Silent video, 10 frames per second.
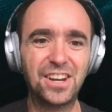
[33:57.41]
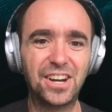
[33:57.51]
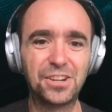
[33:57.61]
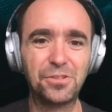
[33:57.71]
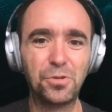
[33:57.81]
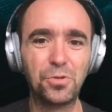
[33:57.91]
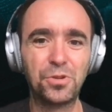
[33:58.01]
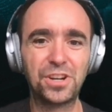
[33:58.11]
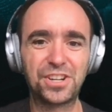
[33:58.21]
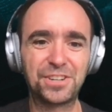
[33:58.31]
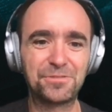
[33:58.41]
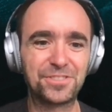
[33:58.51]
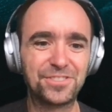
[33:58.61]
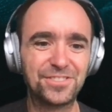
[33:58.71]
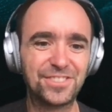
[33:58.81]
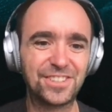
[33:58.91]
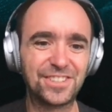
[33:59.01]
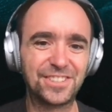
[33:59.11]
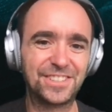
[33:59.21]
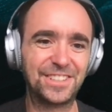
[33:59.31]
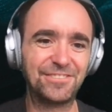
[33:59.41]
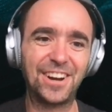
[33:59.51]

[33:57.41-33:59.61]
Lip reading: are all around the